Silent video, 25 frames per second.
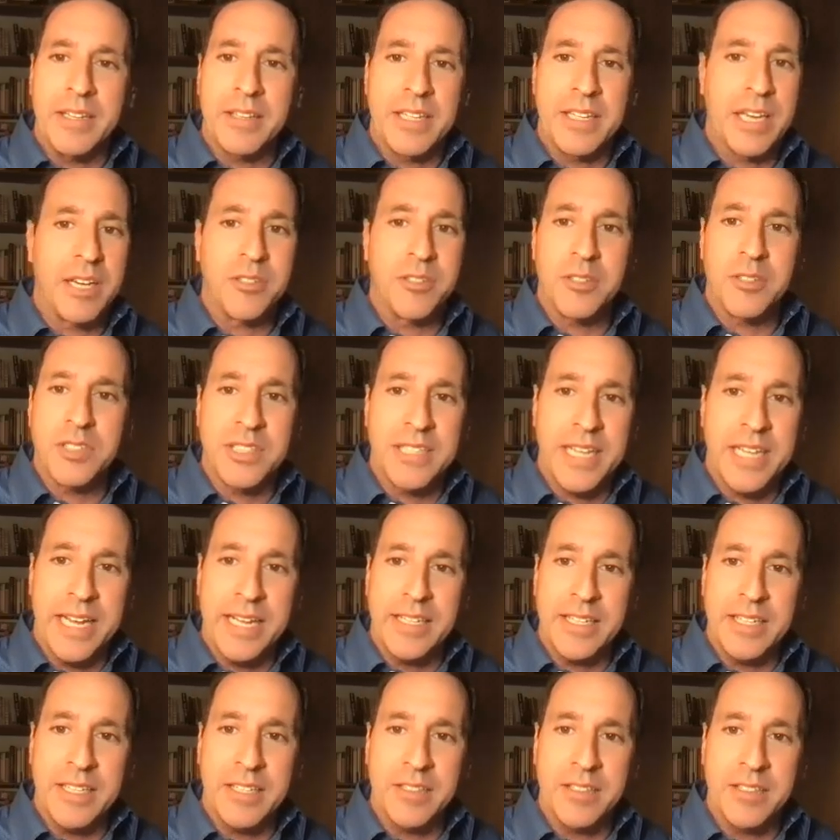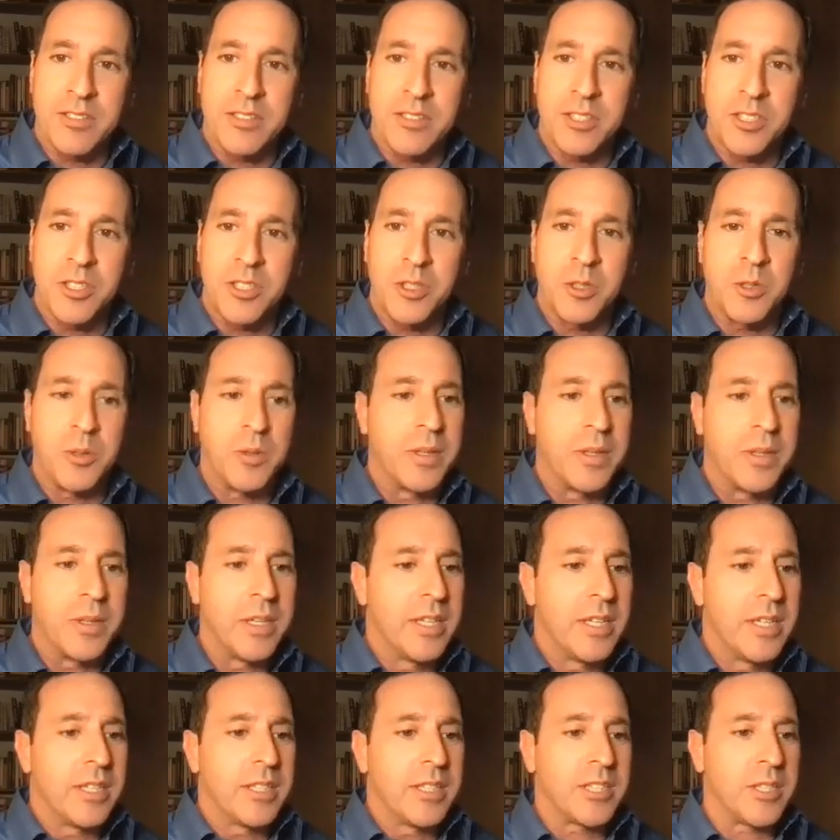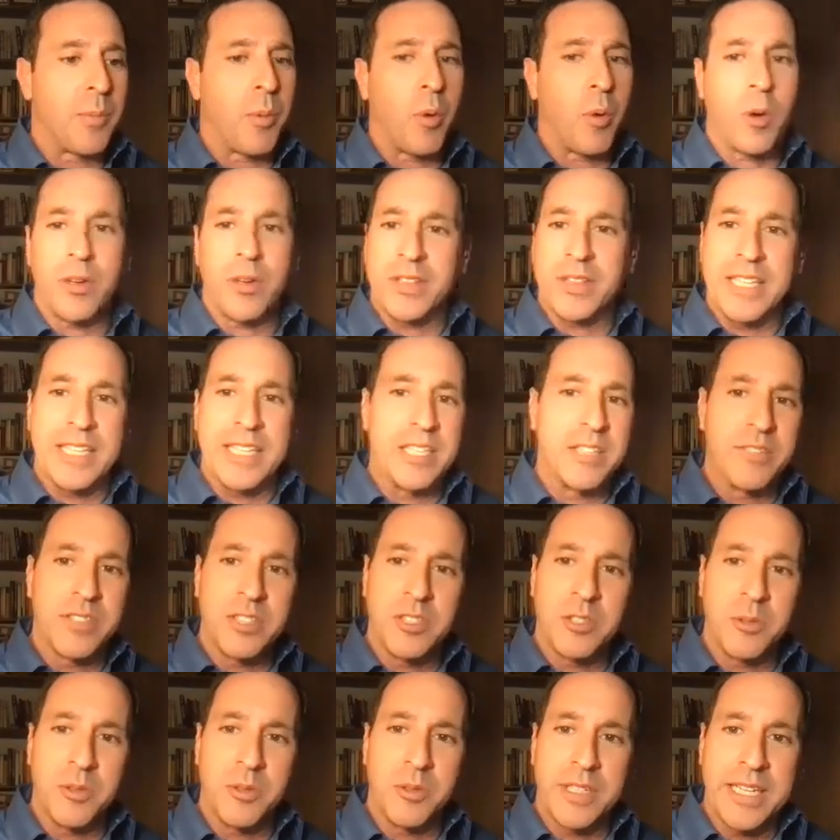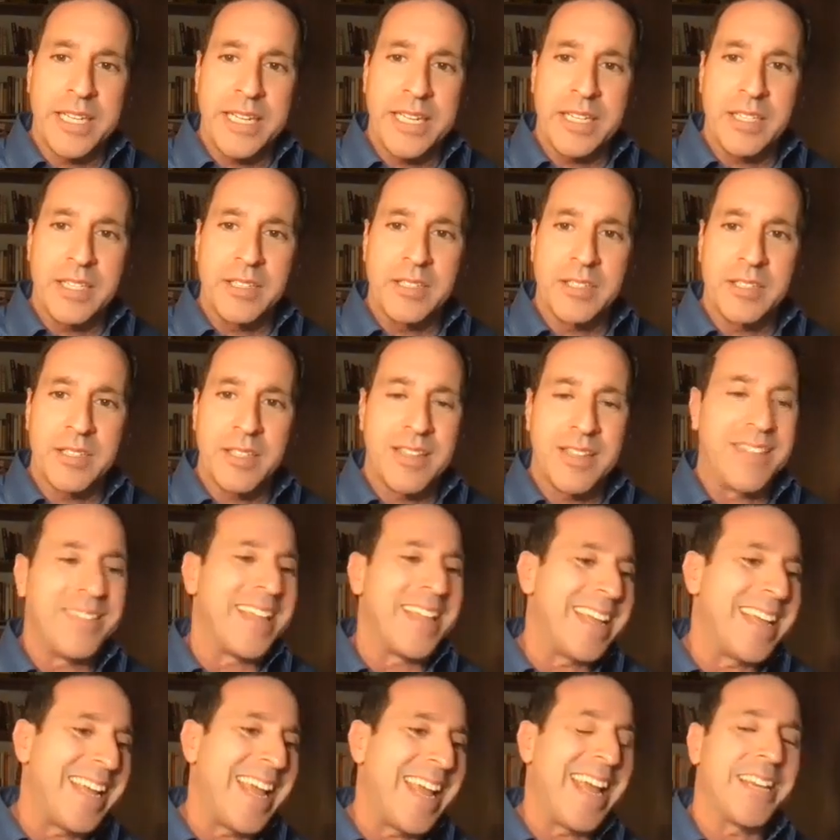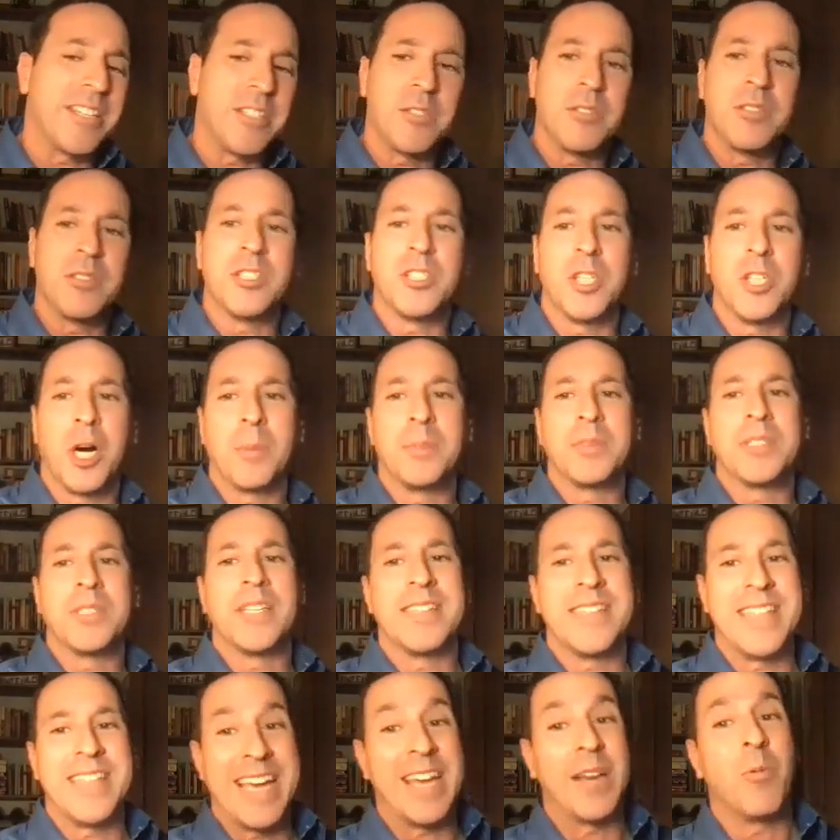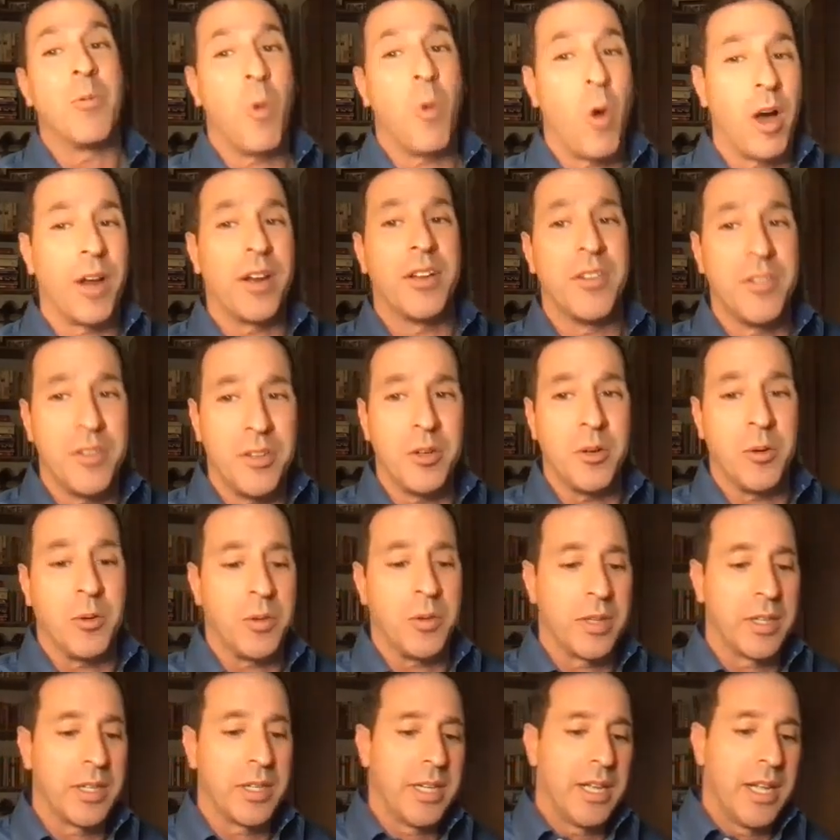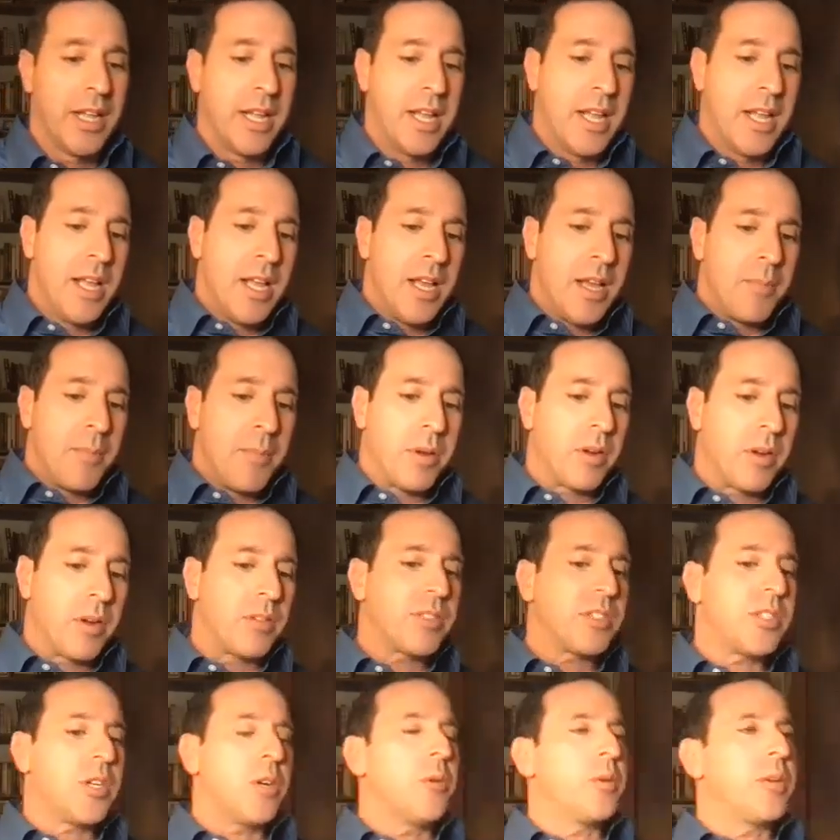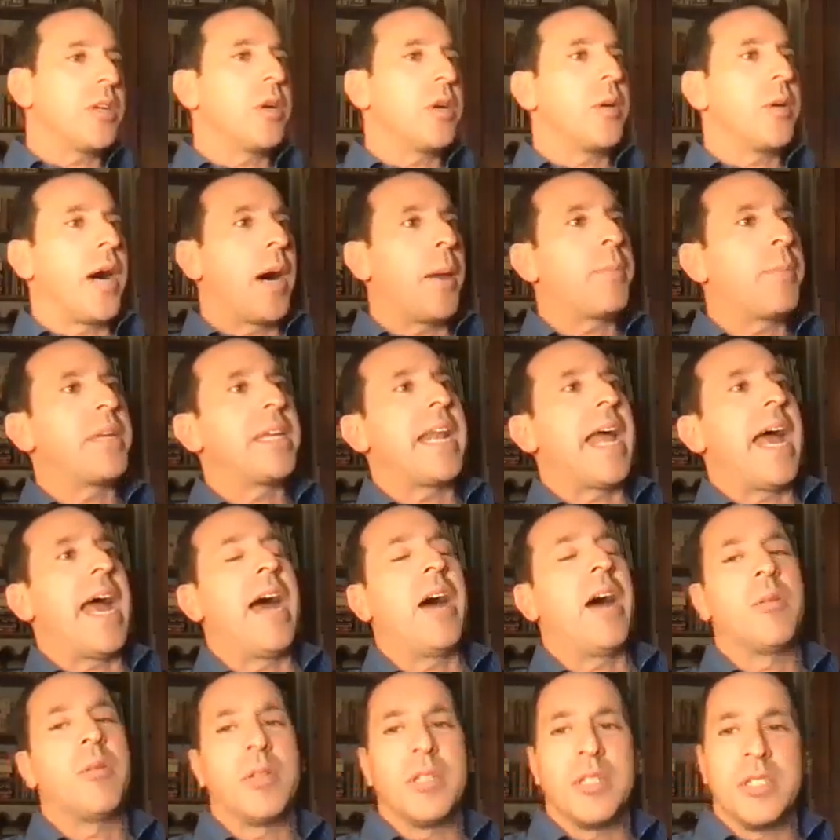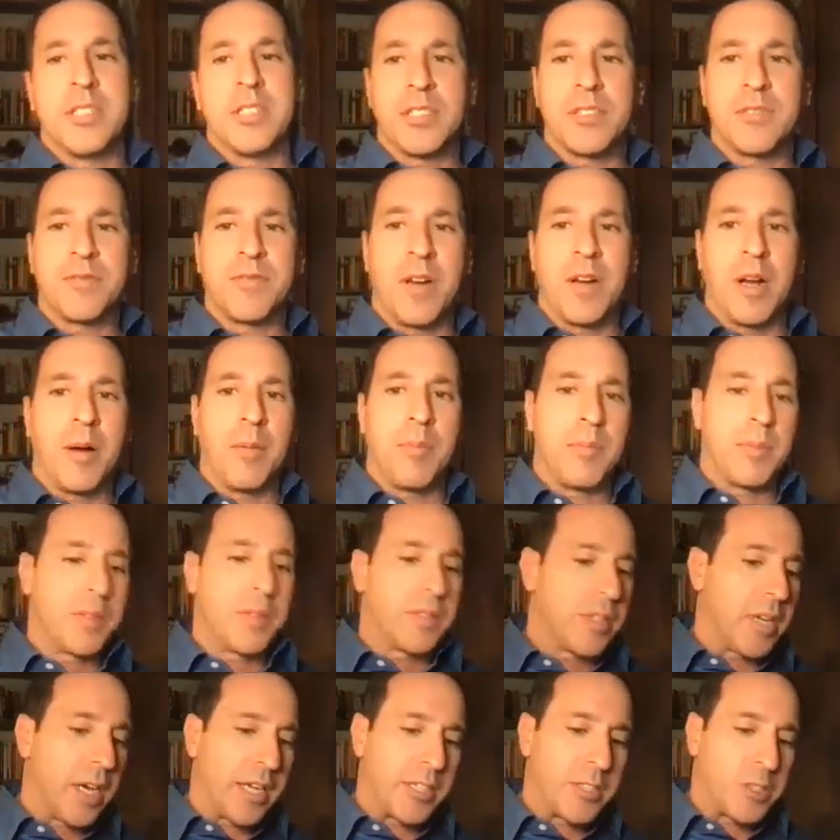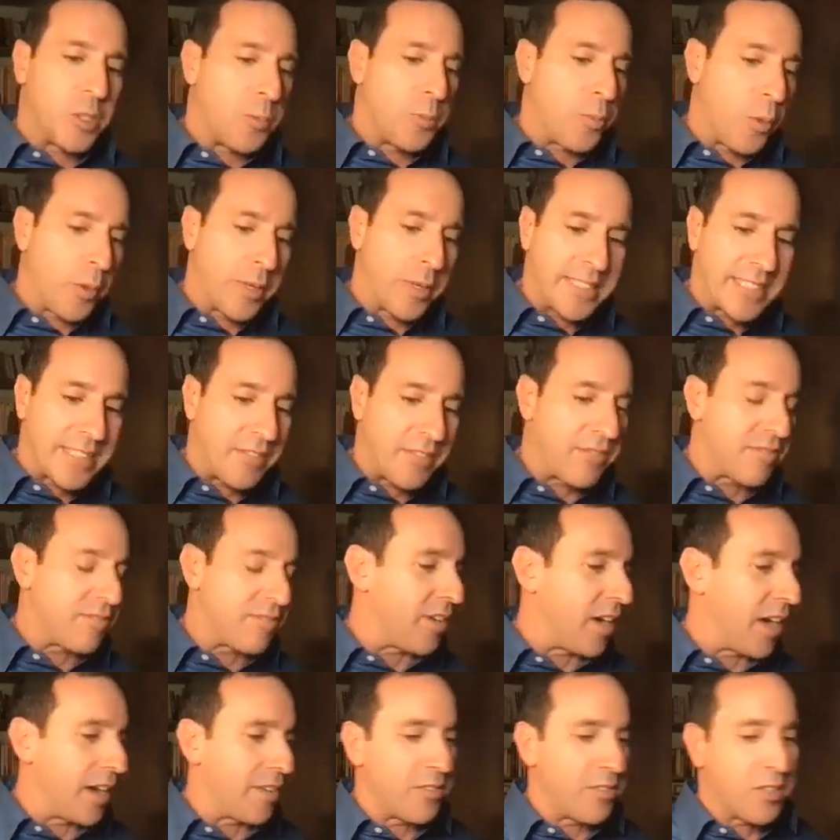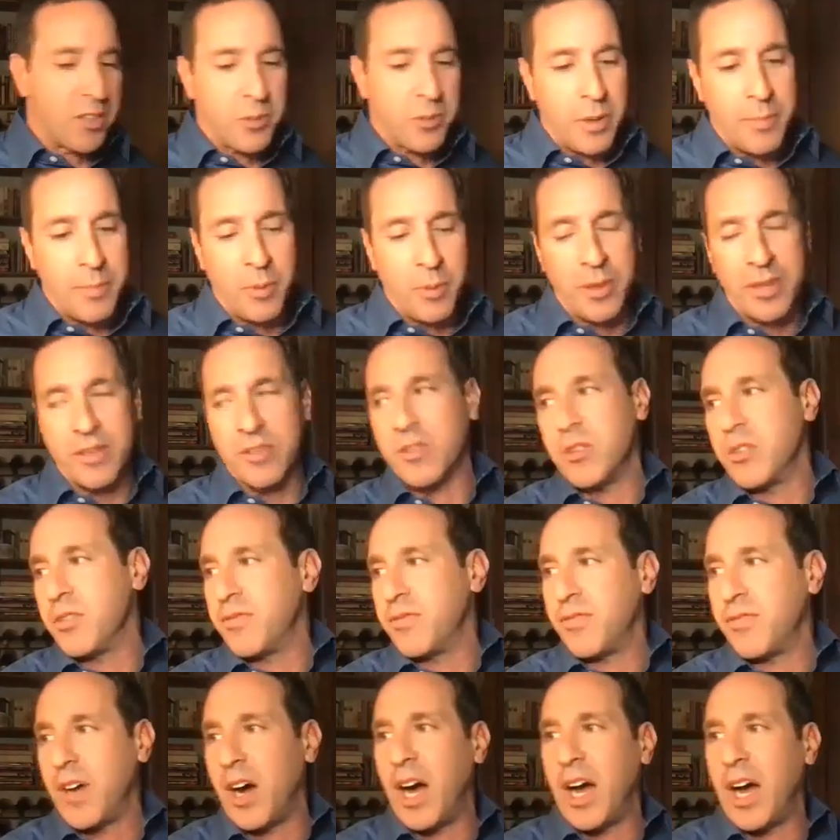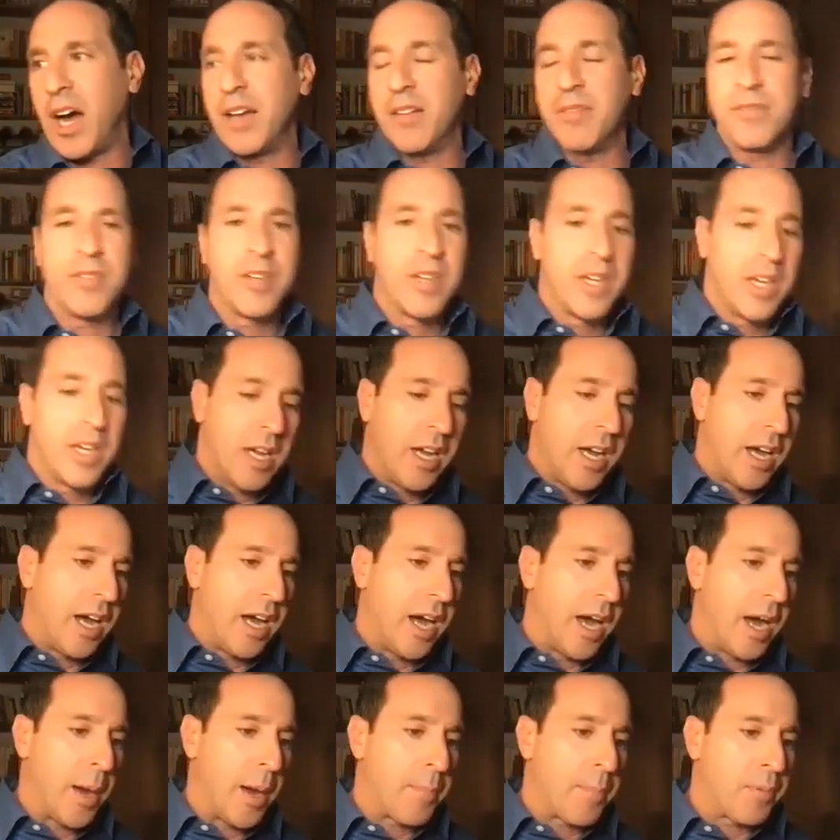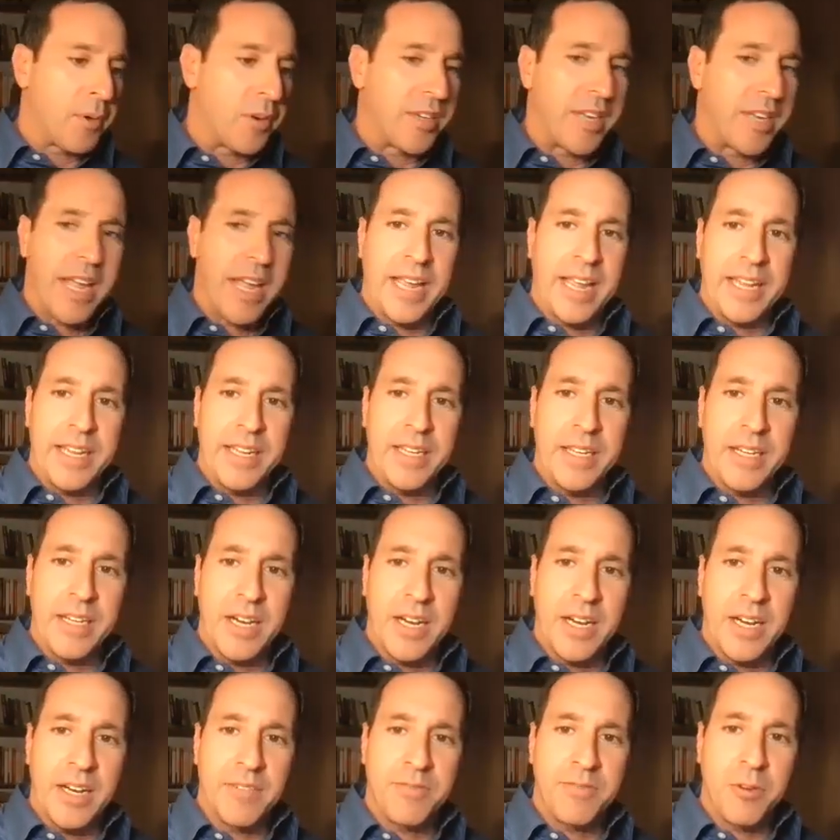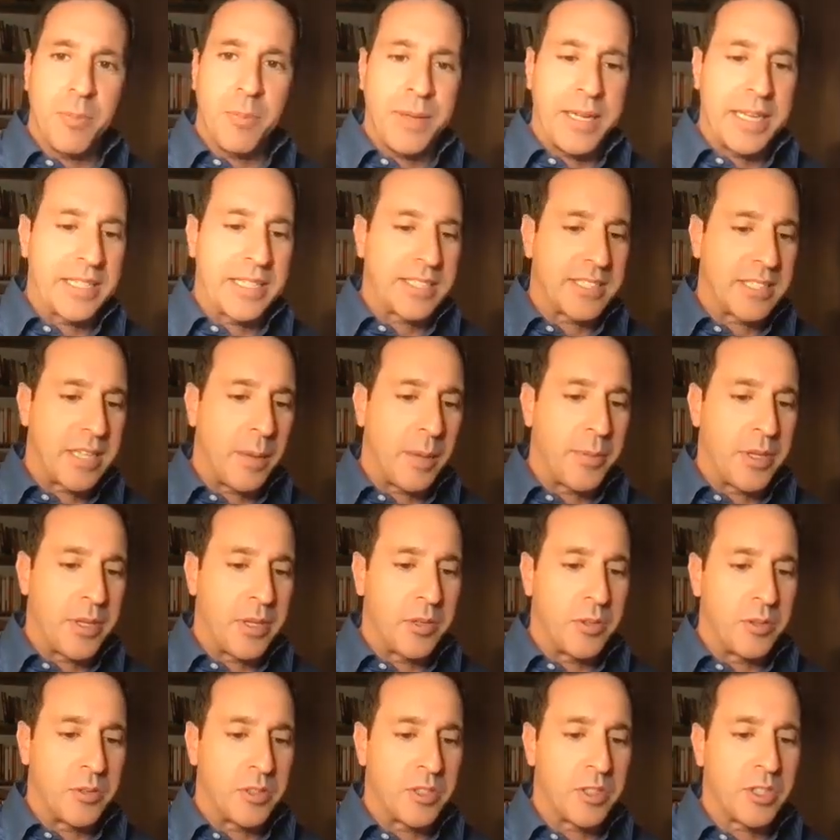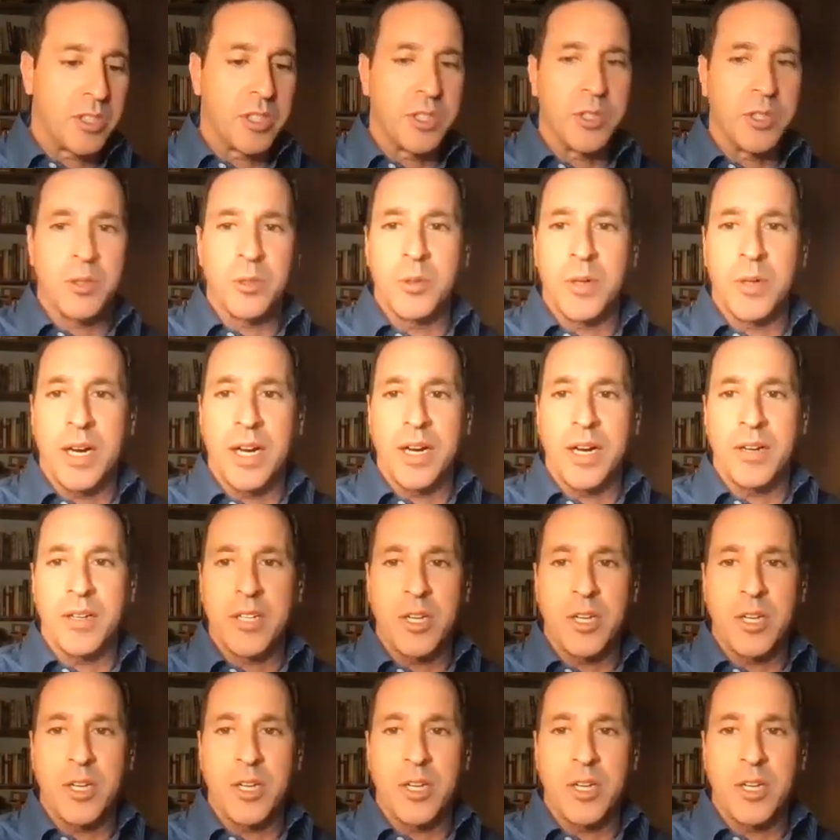and the understanding to support the individual needs, then they can't do the jobs that they want to do. But also, upping hours from 2.75 to 3.25 per day for PSWs to